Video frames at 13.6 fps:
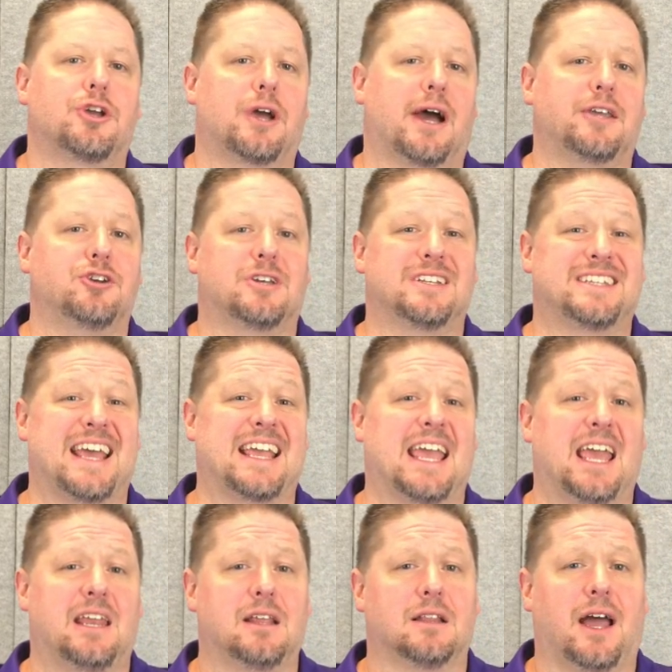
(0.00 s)
you how you can take
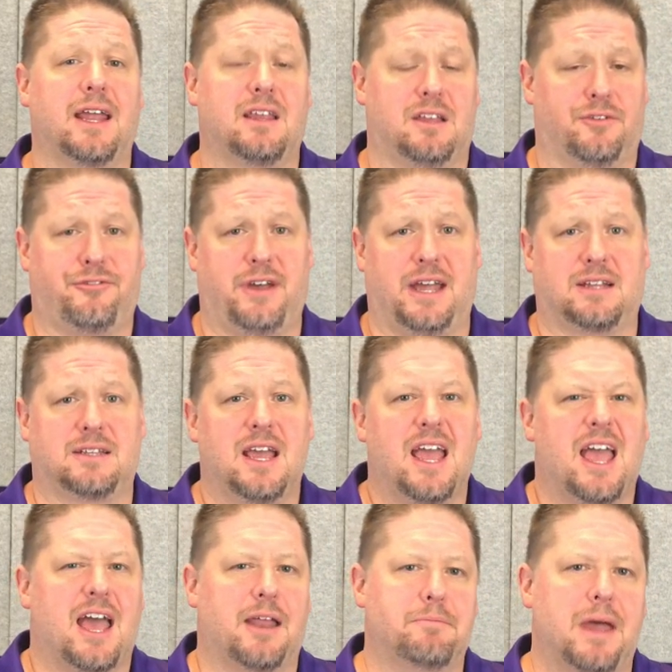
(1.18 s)
any lighting effect
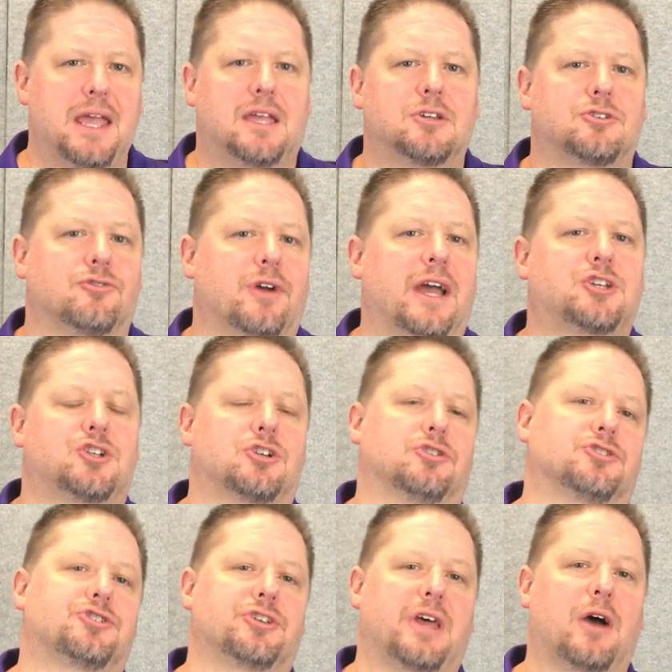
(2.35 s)
and make it directional
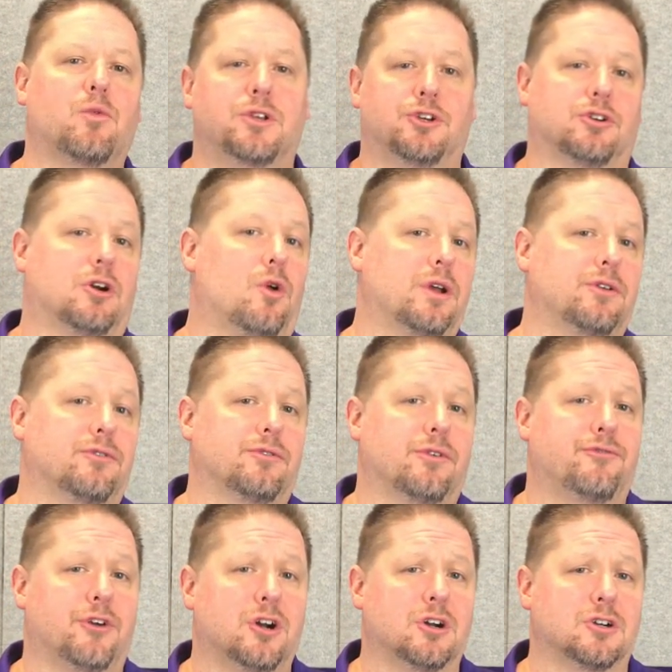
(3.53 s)
so that when you're going in
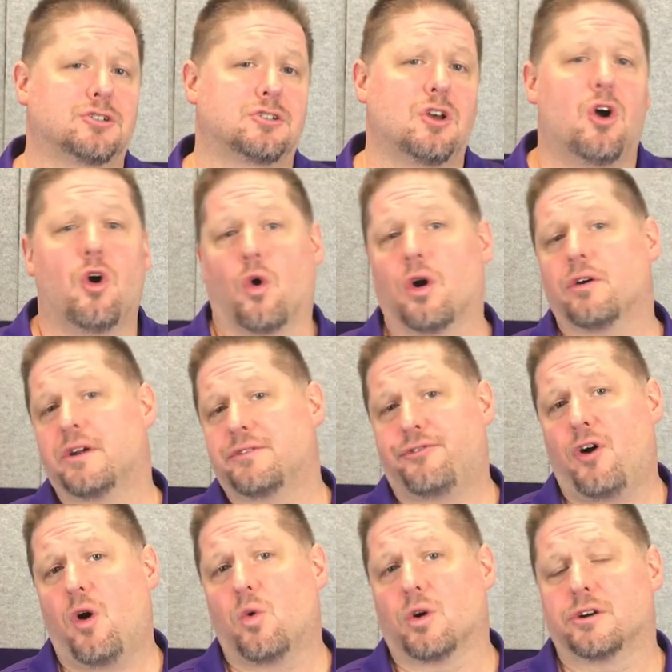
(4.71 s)
reverse or in
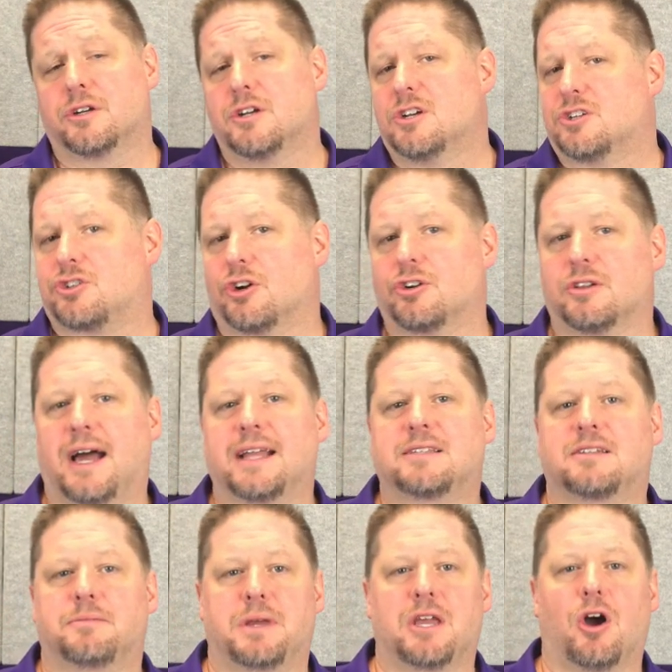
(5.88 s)
forward, certain lights
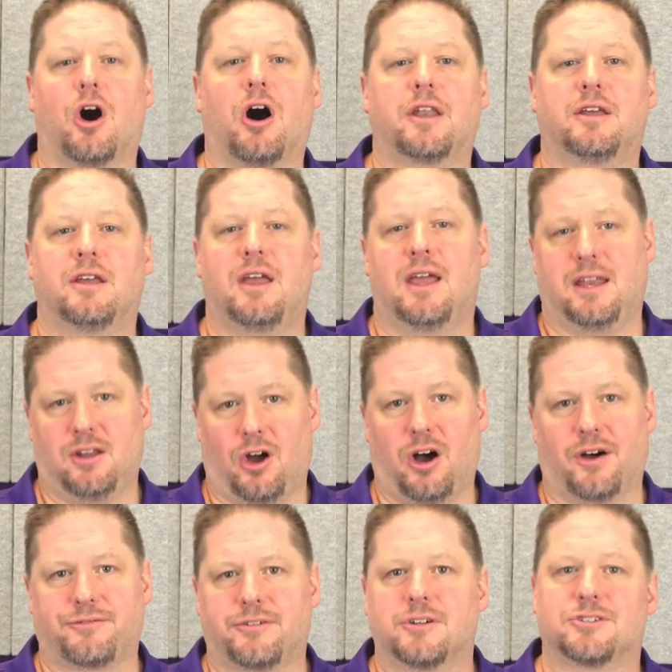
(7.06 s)
can be on and
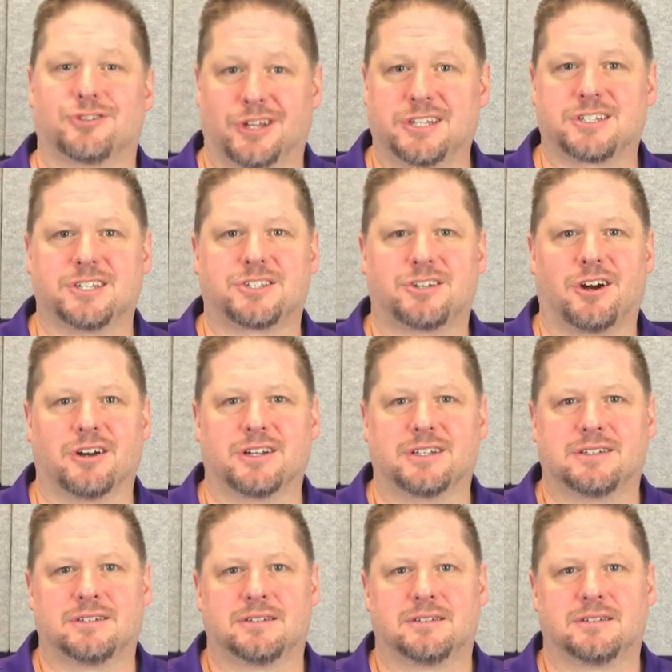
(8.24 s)
off. So let's get started.